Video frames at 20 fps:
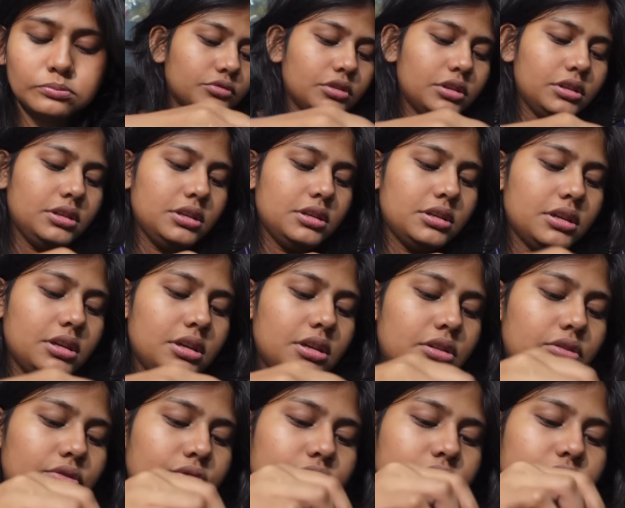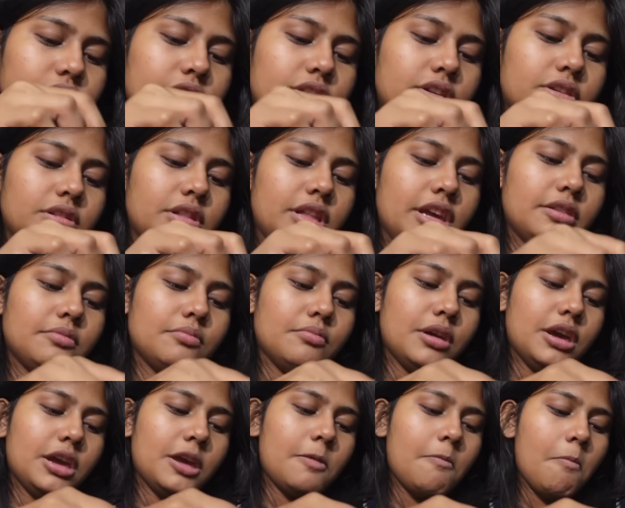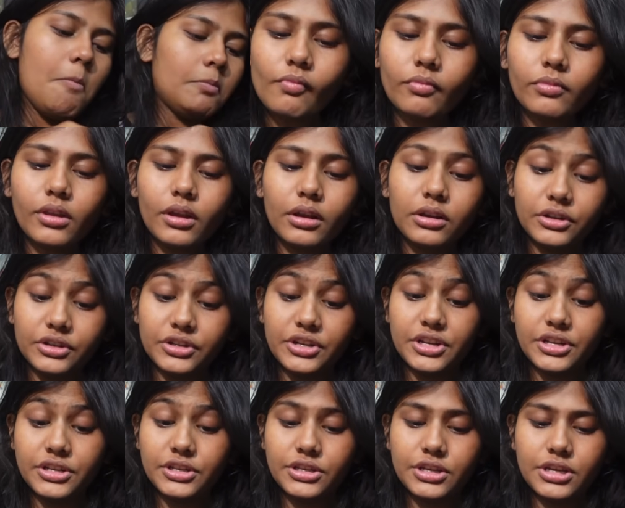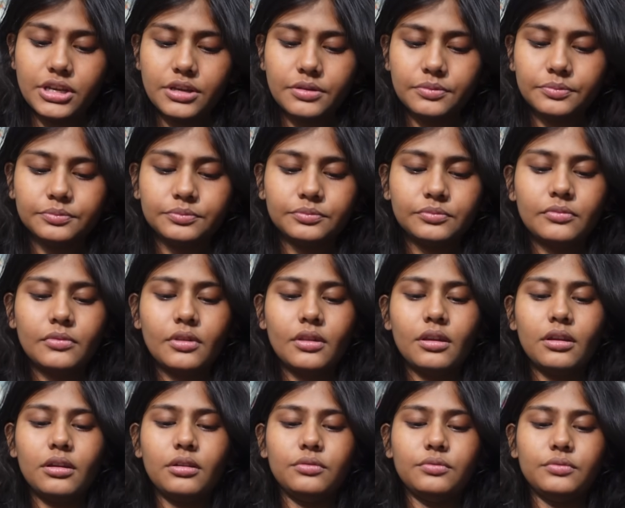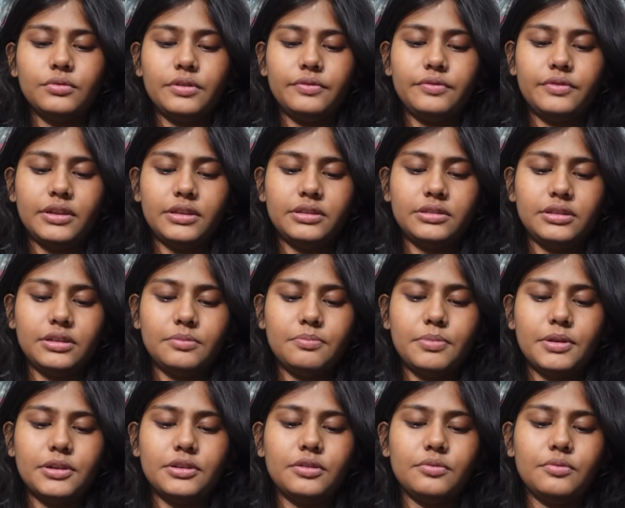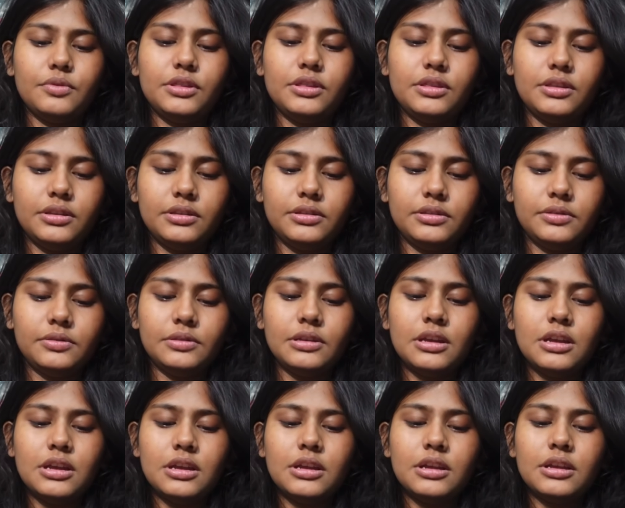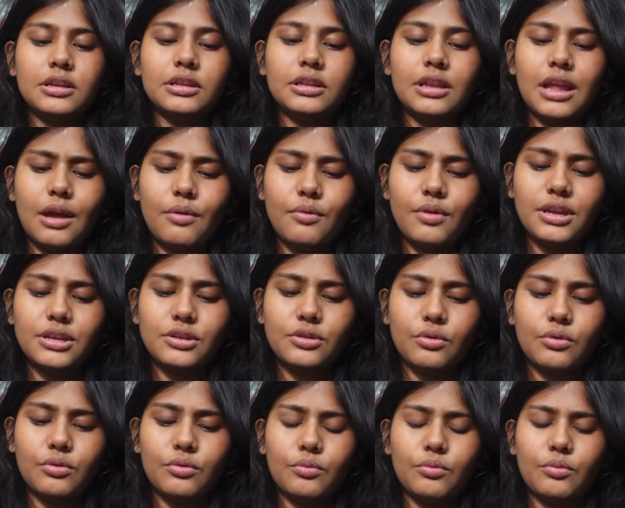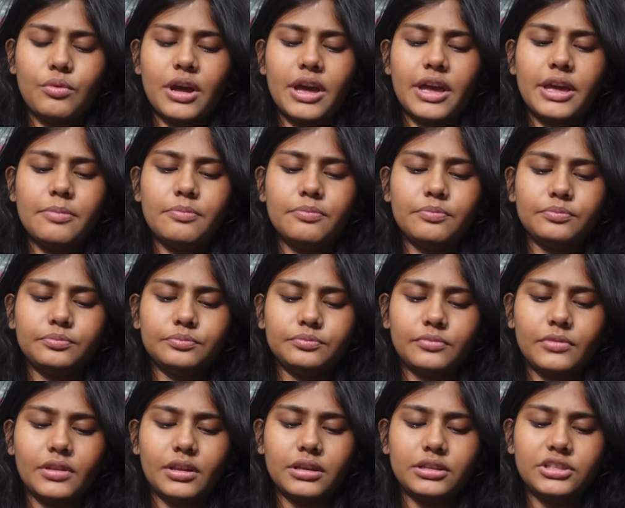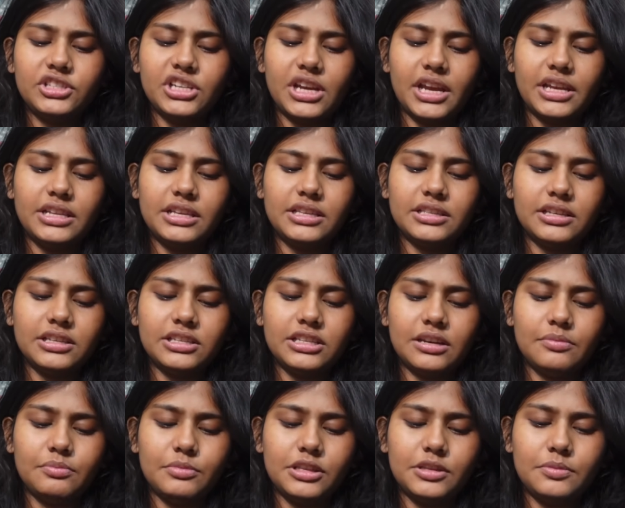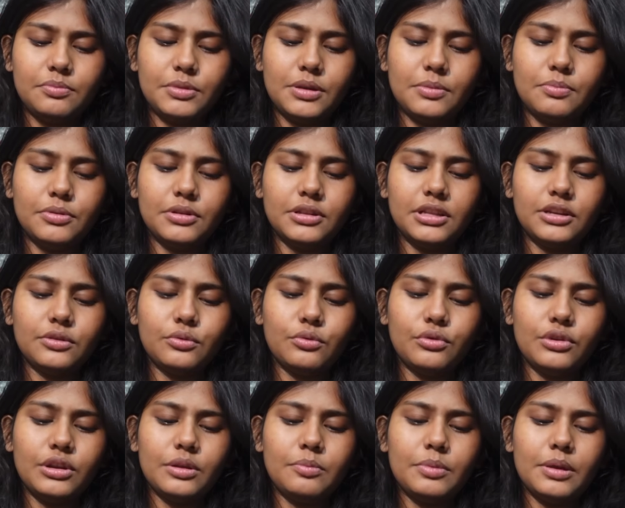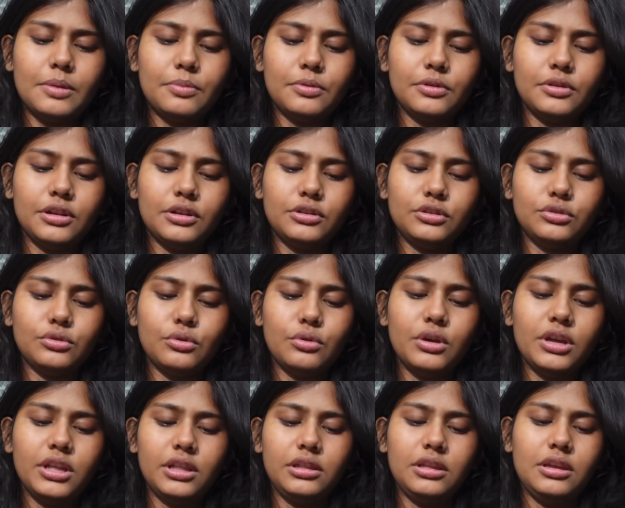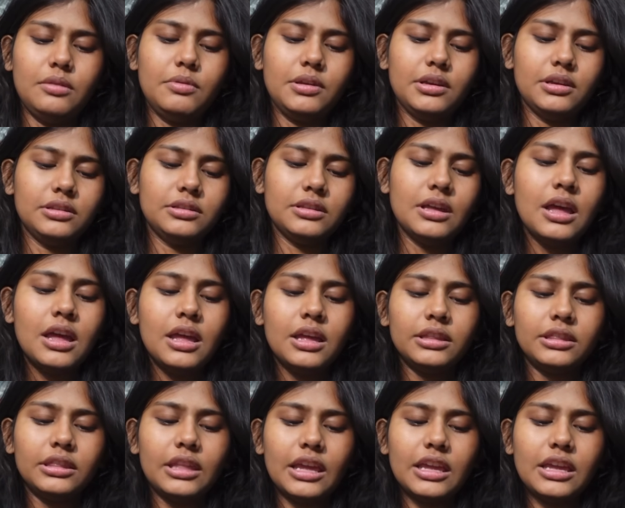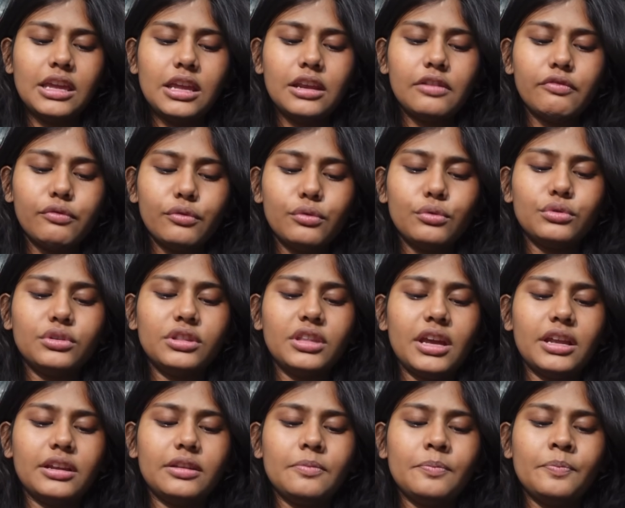I think a healthier drink like my green tea would have tasted better with this. Now I know why Chinese and Japanese people and Korean people are so healthy, because they eat food that